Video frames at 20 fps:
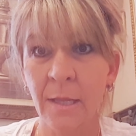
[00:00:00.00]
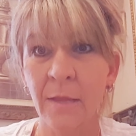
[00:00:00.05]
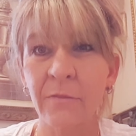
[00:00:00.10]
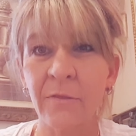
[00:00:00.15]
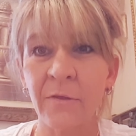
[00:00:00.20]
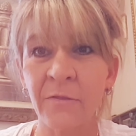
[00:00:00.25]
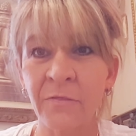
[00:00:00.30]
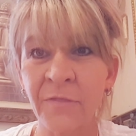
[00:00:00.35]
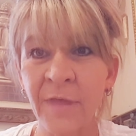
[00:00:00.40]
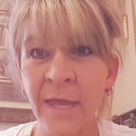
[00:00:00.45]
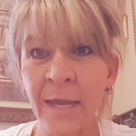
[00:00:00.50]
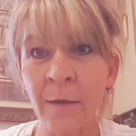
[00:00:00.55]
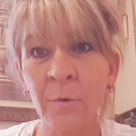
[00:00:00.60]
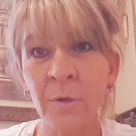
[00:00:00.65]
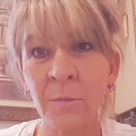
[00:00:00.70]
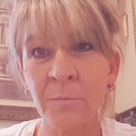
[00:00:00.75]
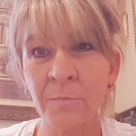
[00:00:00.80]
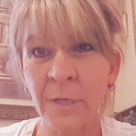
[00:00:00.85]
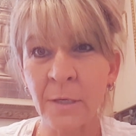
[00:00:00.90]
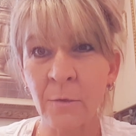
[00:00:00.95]
that they
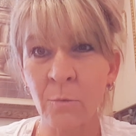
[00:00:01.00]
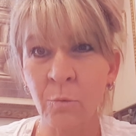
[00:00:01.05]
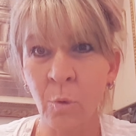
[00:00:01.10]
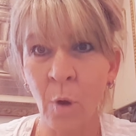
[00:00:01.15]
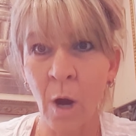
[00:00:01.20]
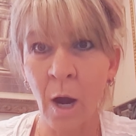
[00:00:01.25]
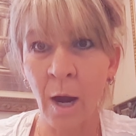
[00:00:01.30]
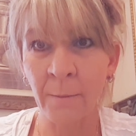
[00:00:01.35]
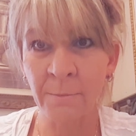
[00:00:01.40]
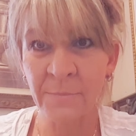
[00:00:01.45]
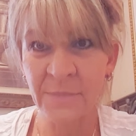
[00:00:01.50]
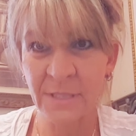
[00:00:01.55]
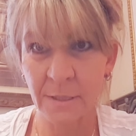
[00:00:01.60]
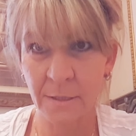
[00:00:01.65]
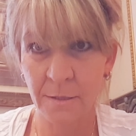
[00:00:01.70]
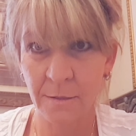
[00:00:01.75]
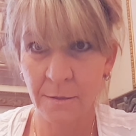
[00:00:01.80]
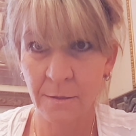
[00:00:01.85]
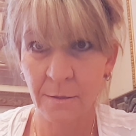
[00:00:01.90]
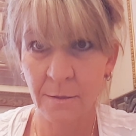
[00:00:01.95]
would be robbed
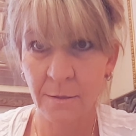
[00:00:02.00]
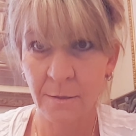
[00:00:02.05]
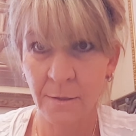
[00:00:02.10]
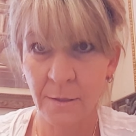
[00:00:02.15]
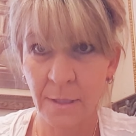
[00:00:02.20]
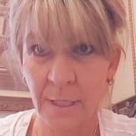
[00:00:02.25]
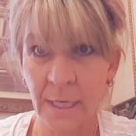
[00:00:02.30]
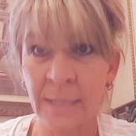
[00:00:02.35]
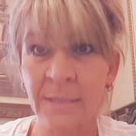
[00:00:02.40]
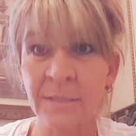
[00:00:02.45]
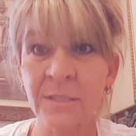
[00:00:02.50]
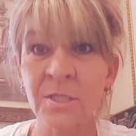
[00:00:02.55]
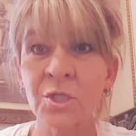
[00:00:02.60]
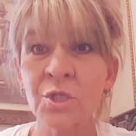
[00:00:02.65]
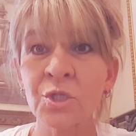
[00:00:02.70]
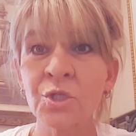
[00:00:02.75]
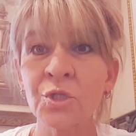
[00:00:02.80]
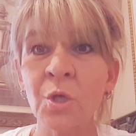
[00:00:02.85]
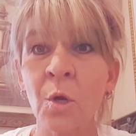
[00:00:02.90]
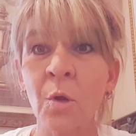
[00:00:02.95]
and
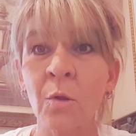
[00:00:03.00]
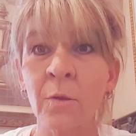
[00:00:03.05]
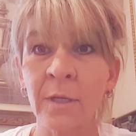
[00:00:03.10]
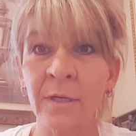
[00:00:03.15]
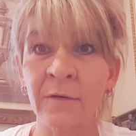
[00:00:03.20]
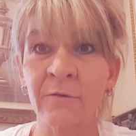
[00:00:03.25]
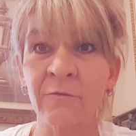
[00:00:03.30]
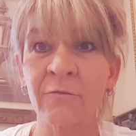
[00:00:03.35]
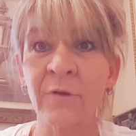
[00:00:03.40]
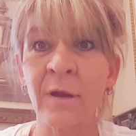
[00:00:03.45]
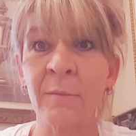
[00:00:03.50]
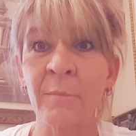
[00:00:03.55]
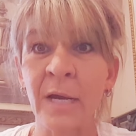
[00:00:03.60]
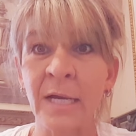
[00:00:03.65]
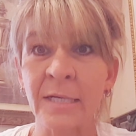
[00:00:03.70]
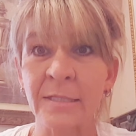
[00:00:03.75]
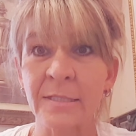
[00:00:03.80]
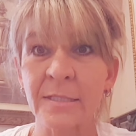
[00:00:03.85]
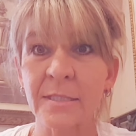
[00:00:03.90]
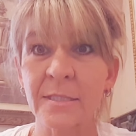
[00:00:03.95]
stolen from
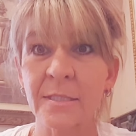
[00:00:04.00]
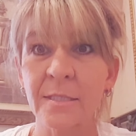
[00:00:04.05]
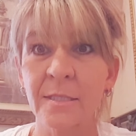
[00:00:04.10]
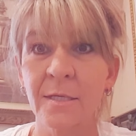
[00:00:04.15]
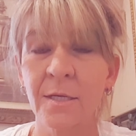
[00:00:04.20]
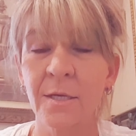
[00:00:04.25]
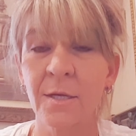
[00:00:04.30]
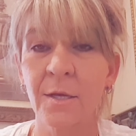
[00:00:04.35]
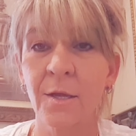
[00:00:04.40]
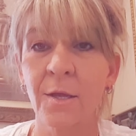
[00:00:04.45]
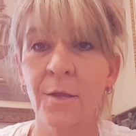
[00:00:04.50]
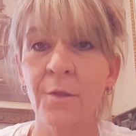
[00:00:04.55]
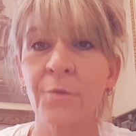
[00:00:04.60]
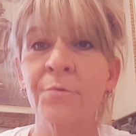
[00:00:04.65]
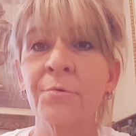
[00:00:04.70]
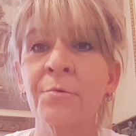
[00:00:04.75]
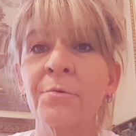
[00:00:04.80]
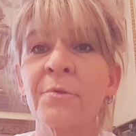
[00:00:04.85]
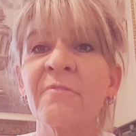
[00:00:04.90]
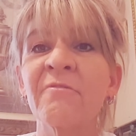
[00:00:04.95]
us
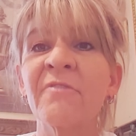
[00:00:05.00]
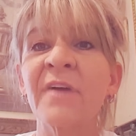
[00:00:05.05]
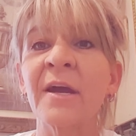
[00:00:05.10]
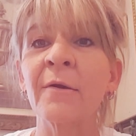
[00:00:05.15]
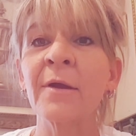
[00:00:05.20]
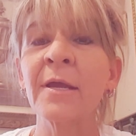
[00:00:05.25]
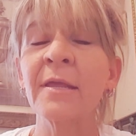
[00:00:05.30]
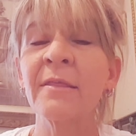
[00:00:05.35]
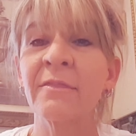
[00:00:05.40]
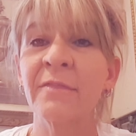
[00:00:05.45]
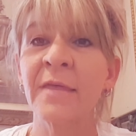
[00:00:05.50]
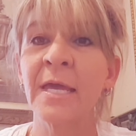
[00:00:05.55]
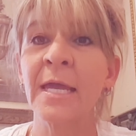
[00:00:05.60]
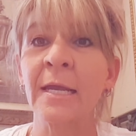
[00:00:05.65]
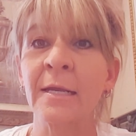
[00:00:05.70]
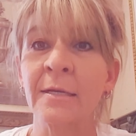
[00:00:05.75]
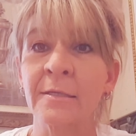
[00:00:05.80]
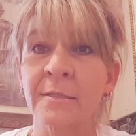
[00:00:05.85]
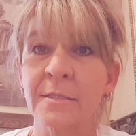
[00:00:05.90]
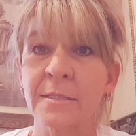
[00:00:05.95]
through the very
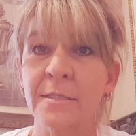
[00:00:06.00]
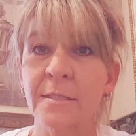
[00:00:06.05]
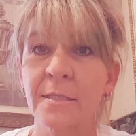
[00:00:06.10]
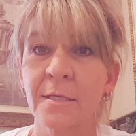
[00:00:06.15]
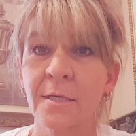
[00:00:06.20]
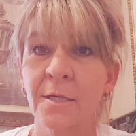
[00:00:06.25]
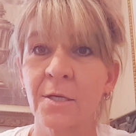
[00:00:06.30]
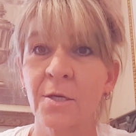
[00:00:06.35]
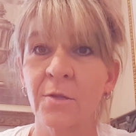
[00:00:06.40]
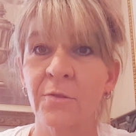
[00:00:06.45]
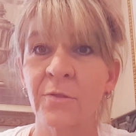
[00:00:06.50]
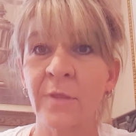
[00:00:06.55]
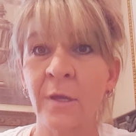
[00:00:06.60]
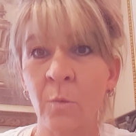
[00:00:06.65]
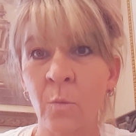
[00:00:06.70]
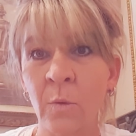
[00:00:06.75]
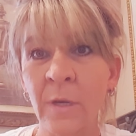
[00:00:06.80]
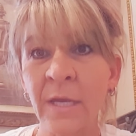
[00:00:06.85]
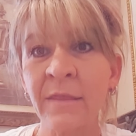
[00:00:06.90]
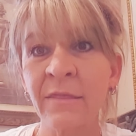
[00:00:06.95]
things that
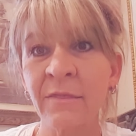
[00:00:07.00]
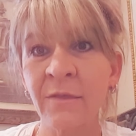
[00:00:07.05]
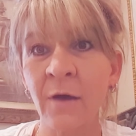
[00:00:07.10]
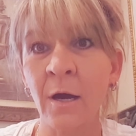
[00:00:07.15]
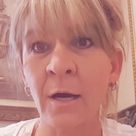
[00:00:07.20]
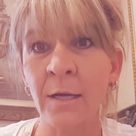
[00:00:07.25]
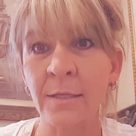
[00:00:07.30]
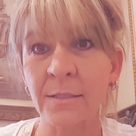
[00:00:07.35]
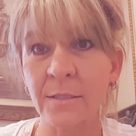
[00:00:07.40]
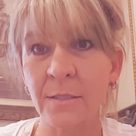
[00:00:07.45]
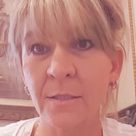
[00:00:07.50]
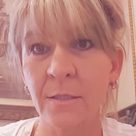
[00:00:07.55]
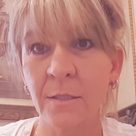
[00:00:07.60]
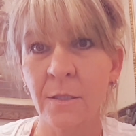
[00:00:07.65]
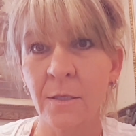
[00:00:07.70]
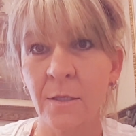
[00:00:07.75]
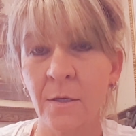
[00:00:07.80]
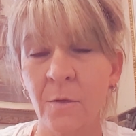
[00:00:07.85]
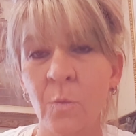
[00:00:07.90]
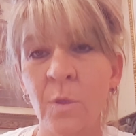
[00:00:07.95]
we thought
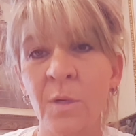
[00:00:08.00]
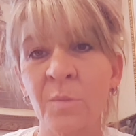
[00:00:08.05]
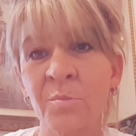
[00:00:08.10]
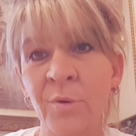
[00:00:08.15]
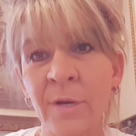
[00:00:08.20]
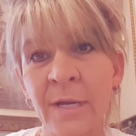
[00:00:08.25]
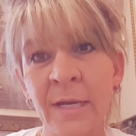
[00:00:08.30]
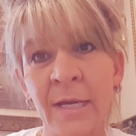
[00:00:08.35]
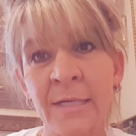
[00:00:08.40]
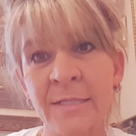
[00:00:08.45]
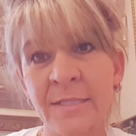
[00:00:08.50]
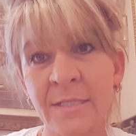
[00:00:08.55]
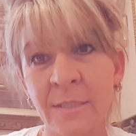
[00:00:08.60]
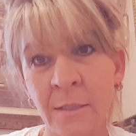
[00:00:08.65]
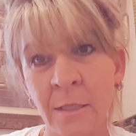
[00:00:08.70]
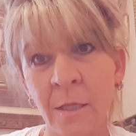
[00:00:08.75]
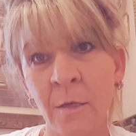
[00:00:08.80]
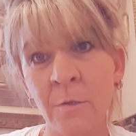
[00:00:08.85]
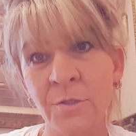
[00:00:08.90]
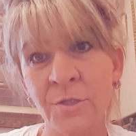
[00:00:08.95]
would bring us
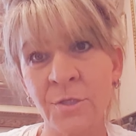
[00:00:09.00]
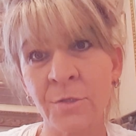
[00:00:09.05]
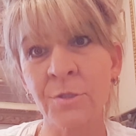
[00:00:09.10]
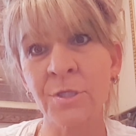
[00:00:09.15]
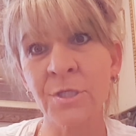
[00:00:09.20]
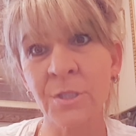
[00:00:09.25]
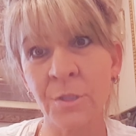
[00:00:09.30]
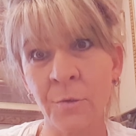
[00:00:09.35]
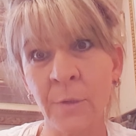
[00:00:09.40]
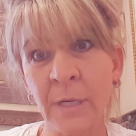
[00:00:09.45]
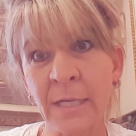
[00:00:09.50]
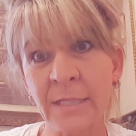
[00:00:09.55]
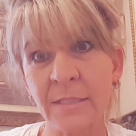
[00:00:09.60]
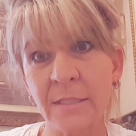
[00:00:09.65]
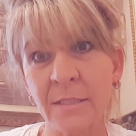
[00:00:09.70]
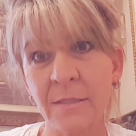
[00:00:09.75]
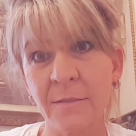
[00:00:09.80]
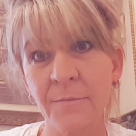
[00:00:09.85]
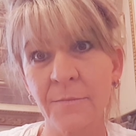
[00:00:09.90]
closer to it